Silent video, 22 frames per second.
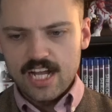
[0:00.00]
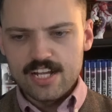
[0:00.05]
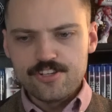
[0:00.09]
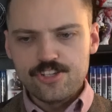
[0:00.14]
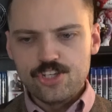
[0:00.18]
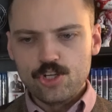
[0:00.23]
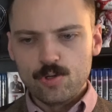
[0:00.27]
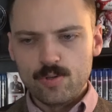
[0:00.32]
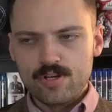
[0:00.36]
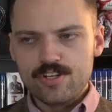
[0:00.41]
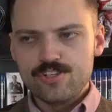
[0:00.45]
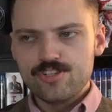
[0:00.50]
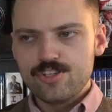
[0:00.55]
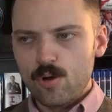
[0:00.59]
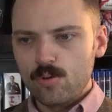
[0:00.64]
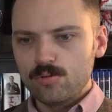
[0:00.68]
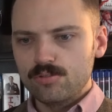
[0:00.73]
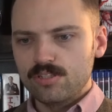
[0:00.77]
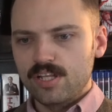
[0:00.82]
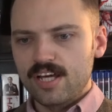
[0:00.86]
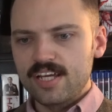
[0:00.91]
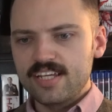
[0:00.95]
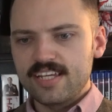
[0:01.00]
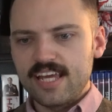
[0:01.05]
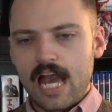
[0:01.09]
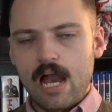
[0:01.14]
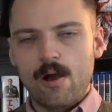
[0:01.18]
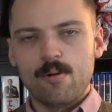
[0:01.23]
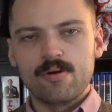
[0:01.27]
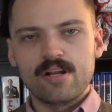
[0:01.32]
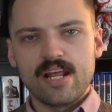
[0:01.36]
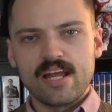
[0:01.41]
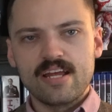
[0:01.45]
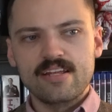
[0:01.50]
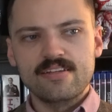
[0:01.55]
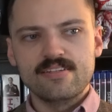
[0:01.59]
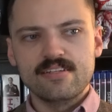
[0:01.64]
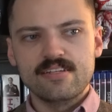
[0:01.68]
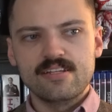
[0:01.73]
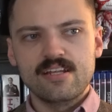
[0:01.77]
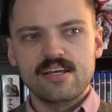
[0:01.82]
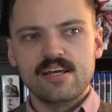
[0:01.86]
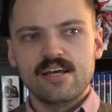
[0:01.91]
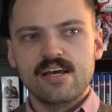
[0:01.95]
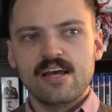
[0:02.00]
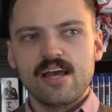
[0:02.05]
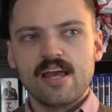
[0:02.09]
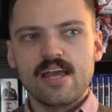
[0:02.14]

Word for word: I do and don't like how it ended.